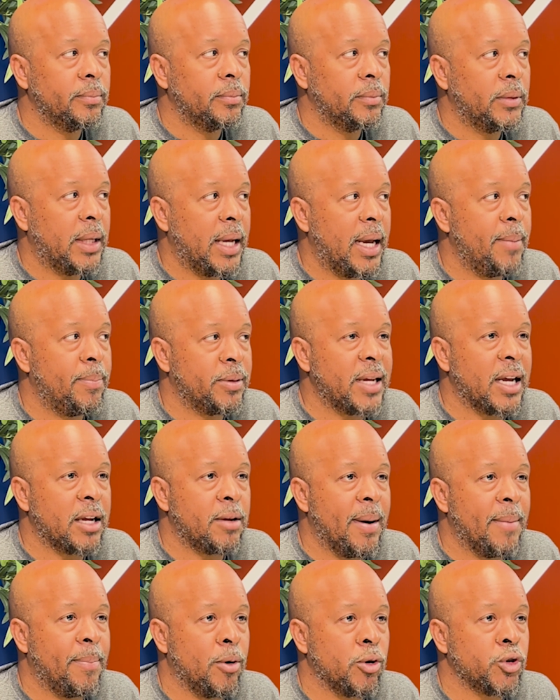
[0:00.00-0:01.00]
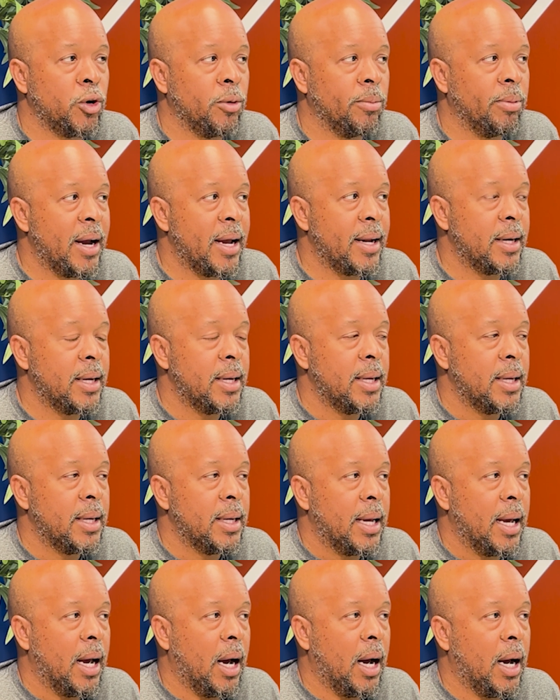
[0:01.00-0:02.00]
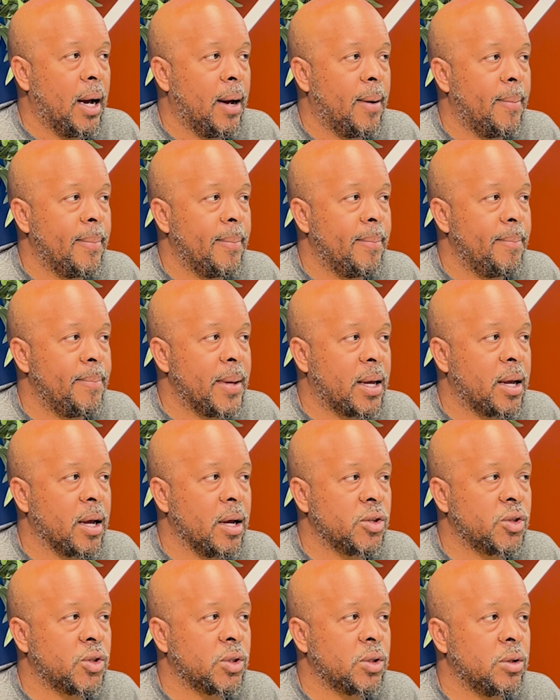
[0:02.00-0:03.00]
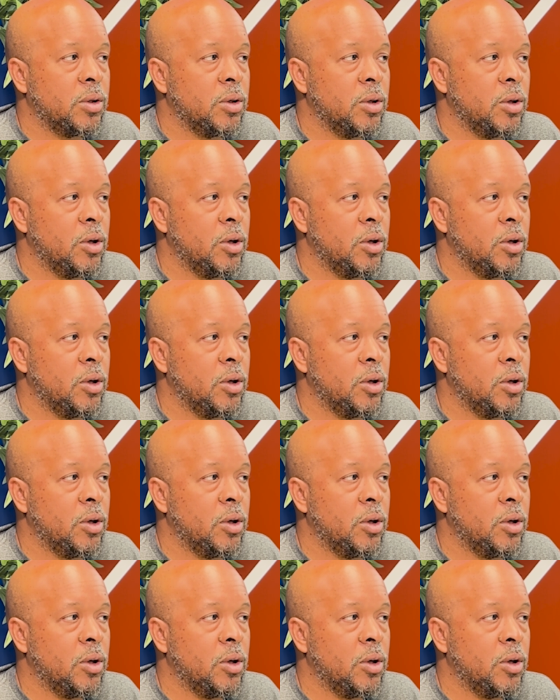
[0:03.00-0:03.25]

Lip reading: Okay, protected my personal brand. Because